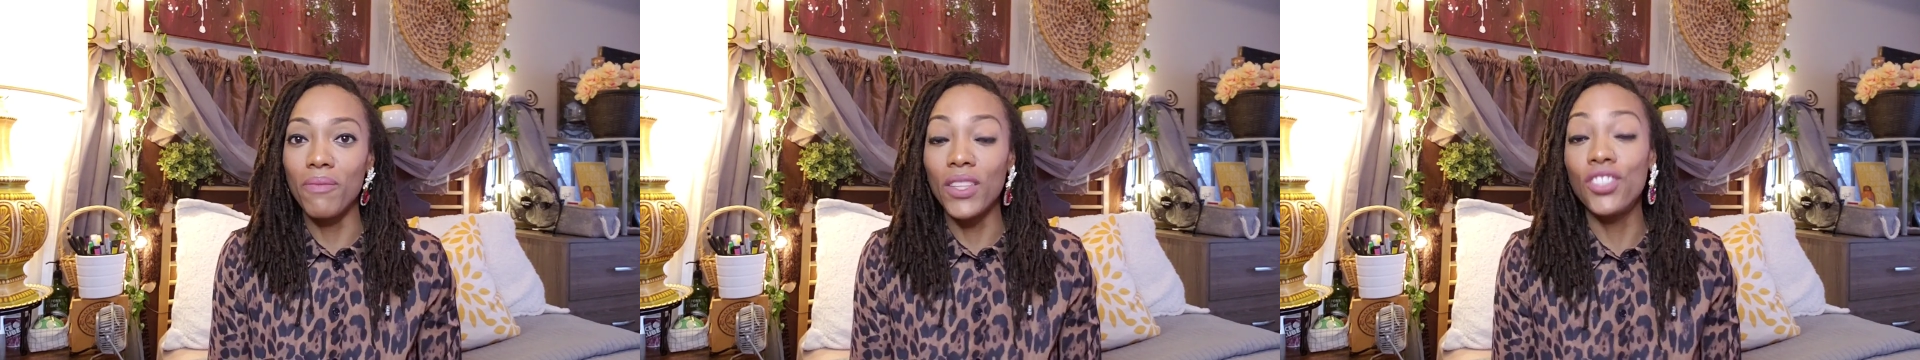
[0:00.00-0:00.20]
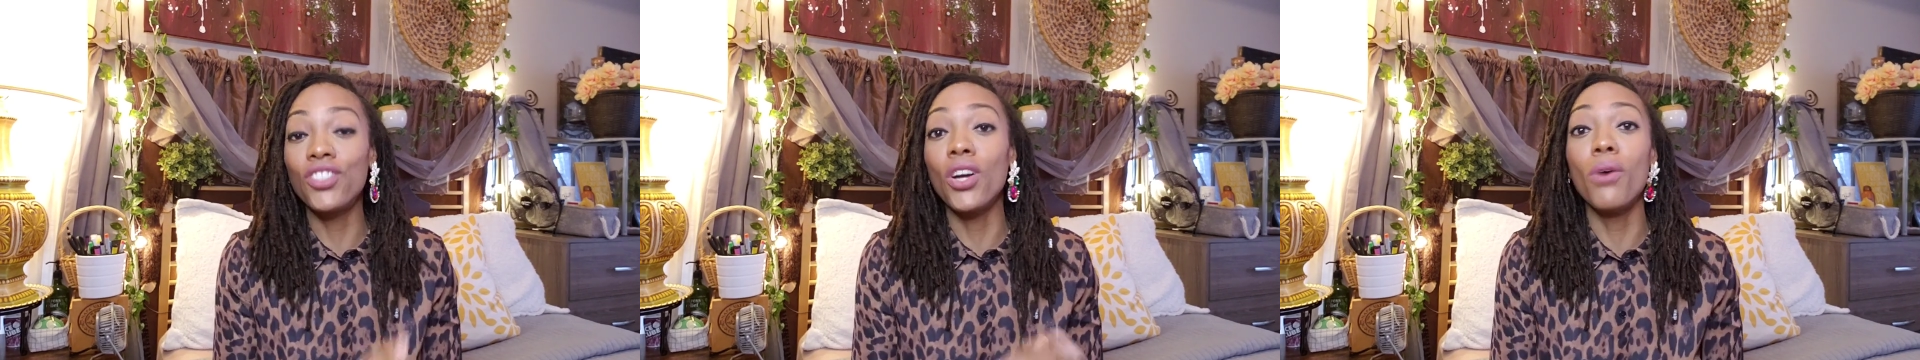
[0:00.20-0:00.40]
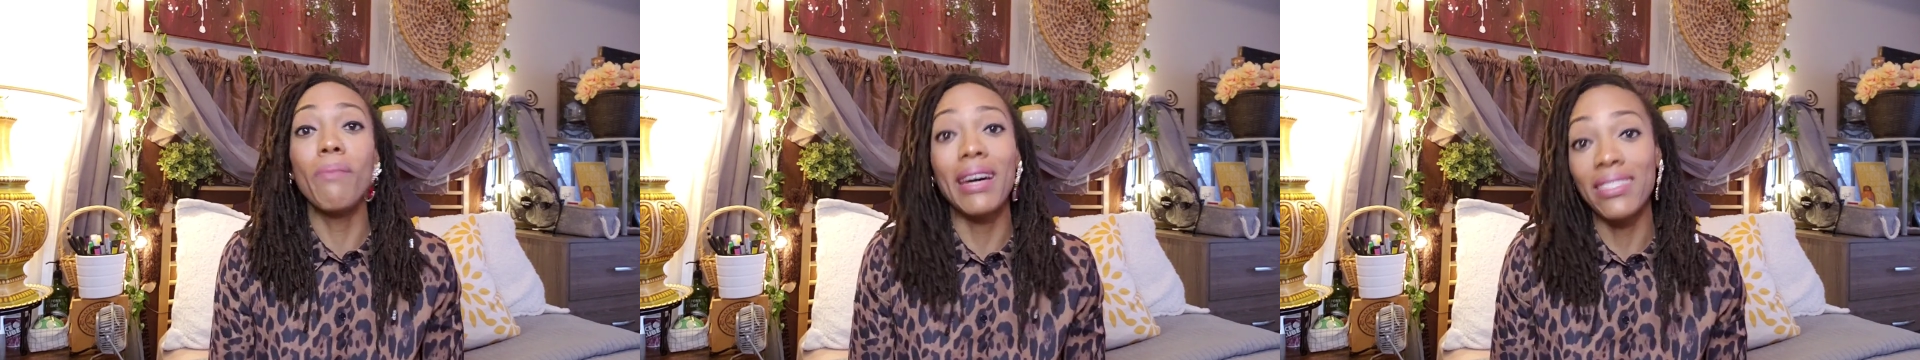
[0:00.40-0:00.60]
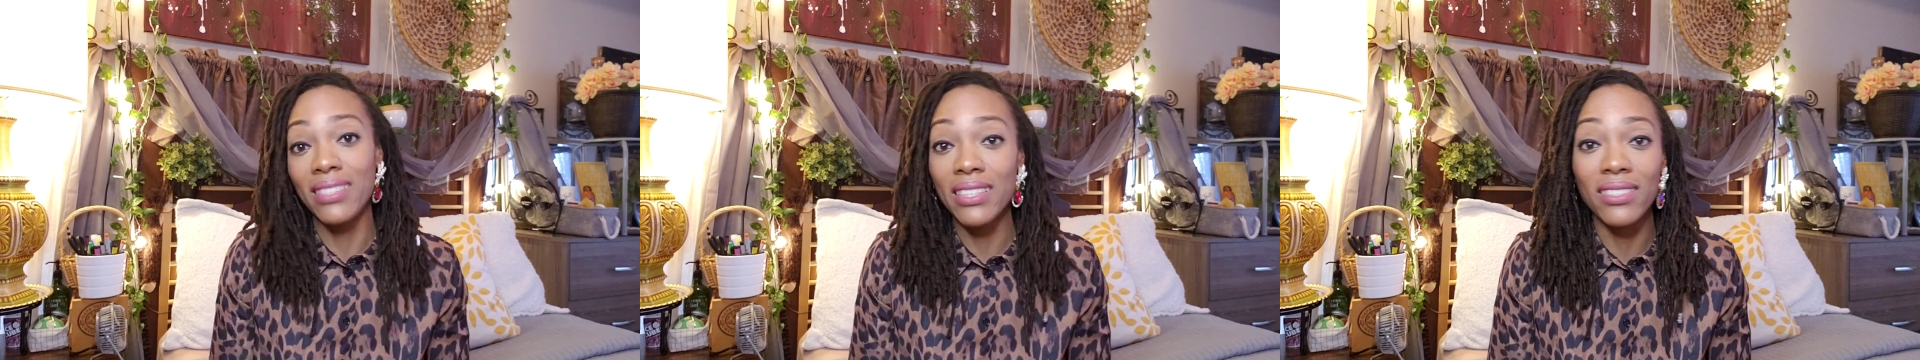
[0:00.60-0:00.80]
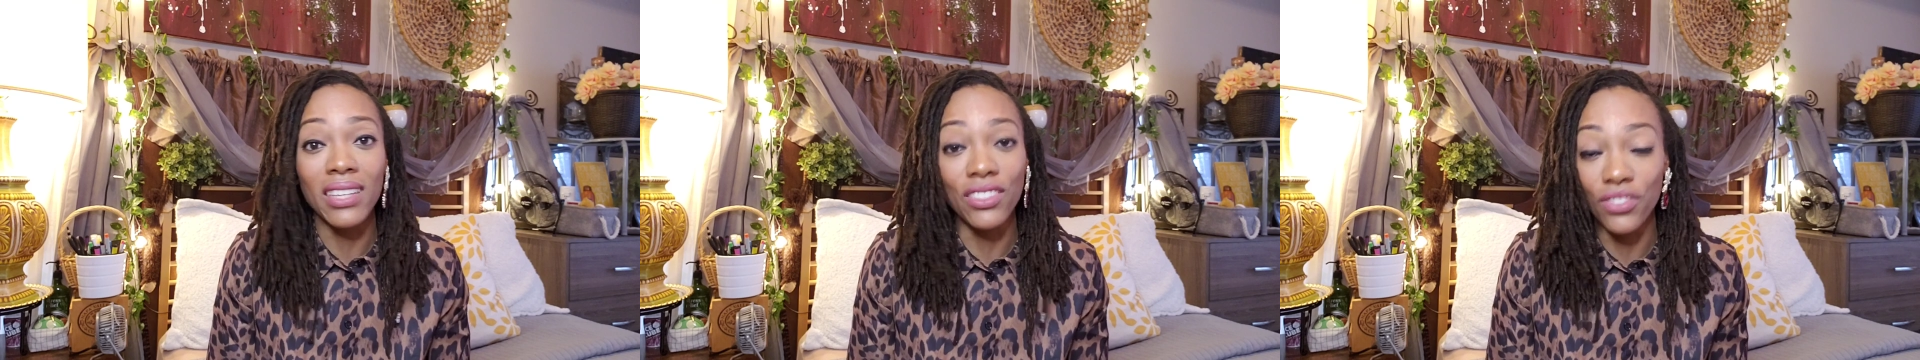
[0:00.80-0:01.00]
the show My
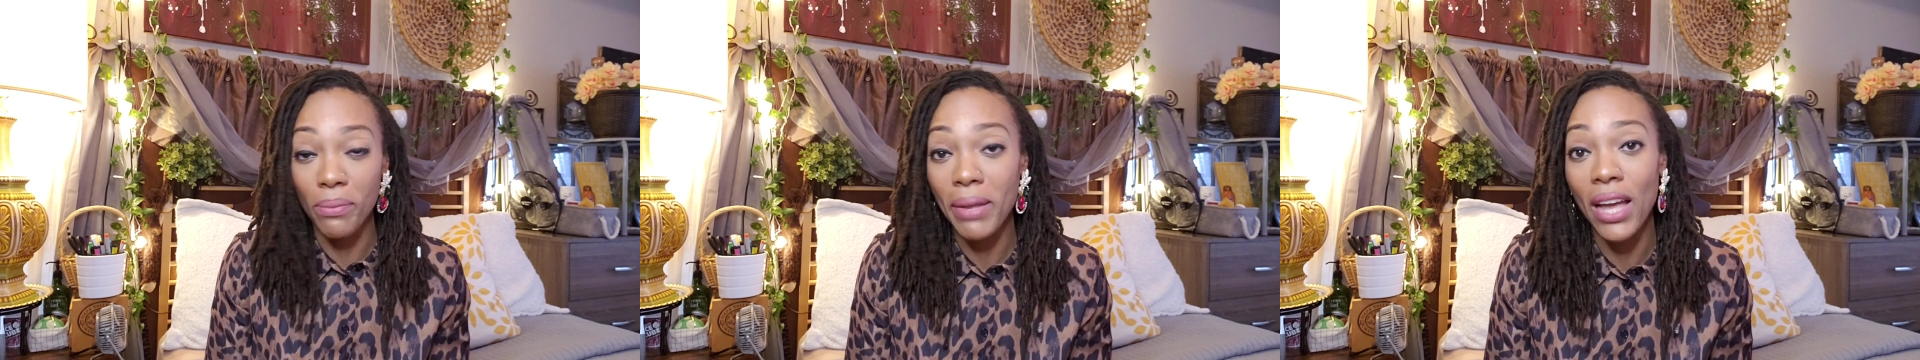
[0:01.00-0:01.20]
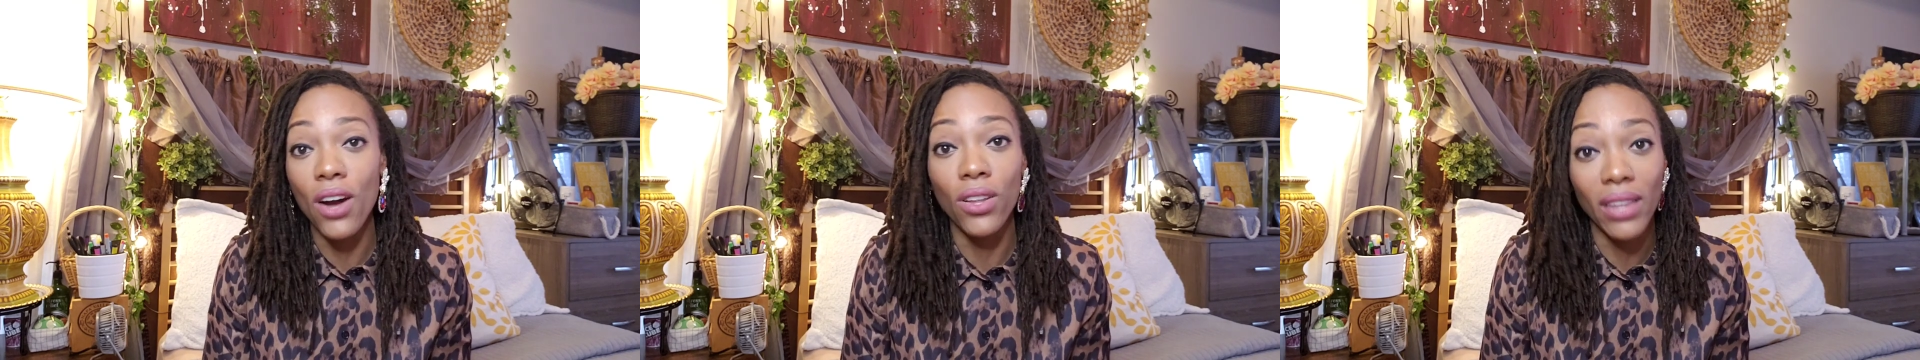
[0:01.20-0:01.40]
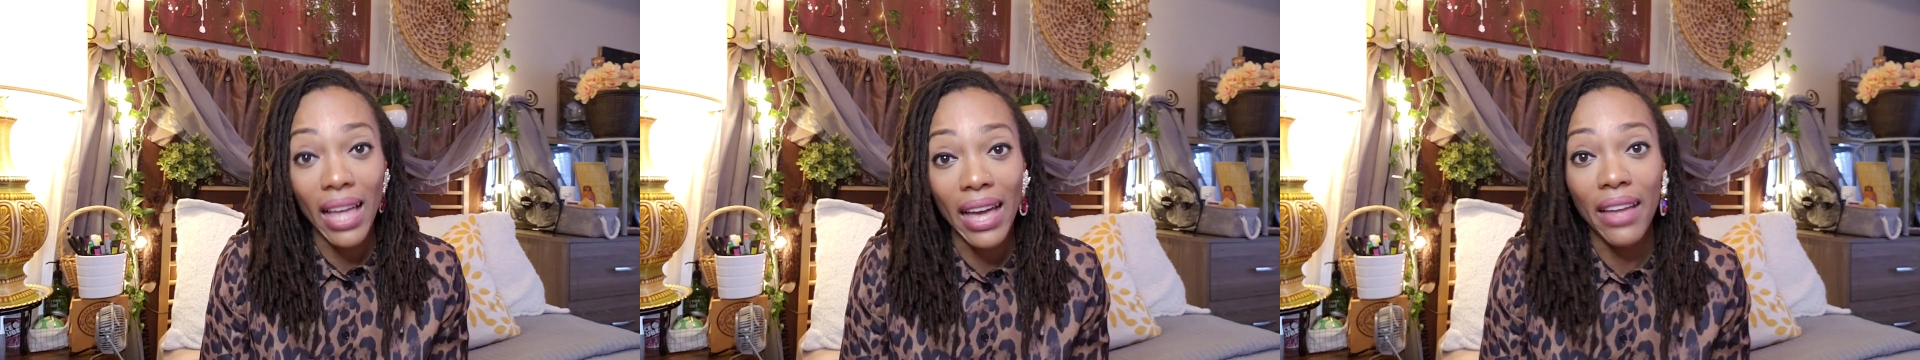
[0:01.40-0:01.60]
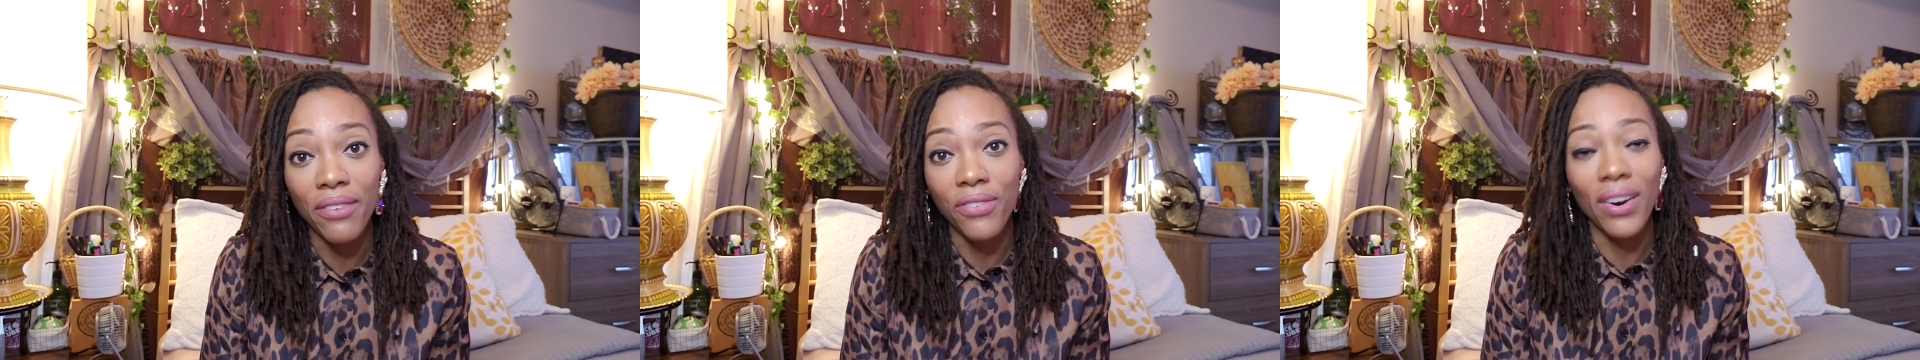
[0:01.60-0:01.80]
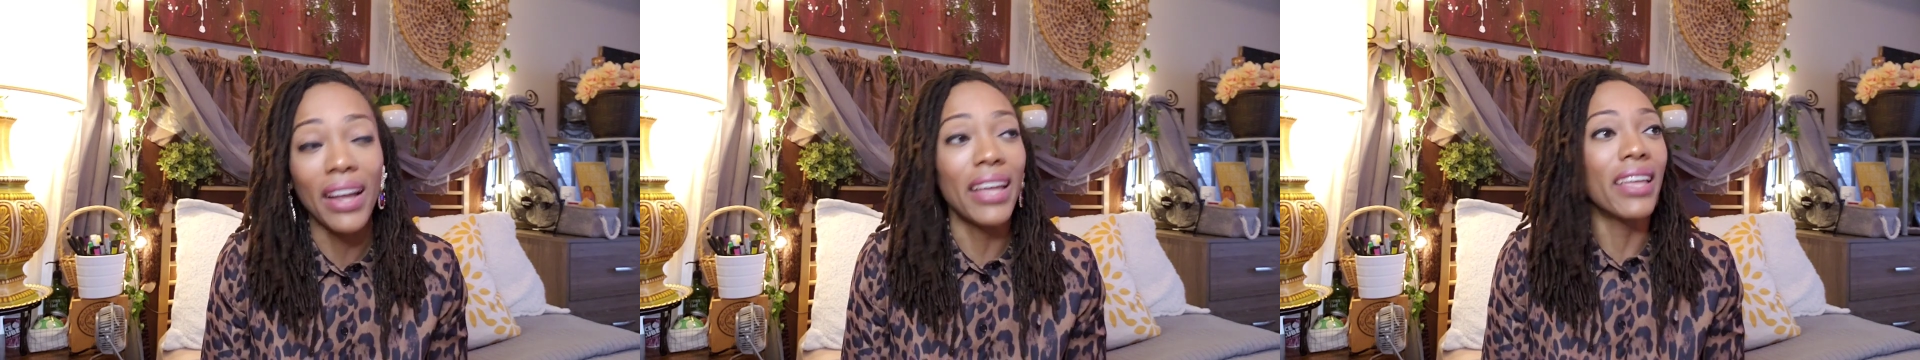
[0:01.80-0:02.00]
600 Pound Life,
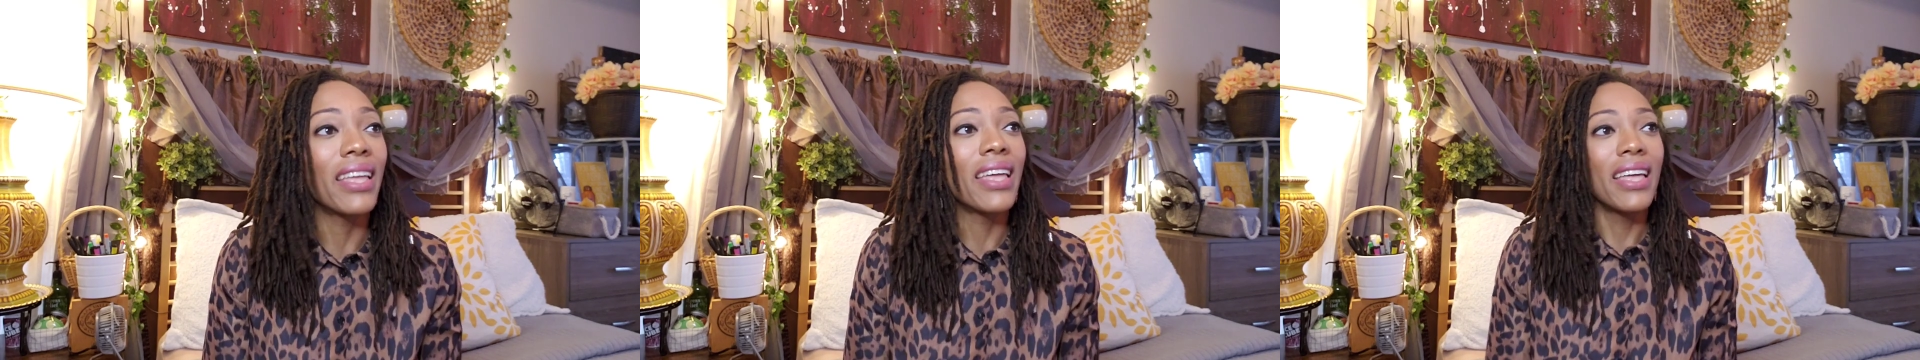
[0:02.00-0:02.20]
right?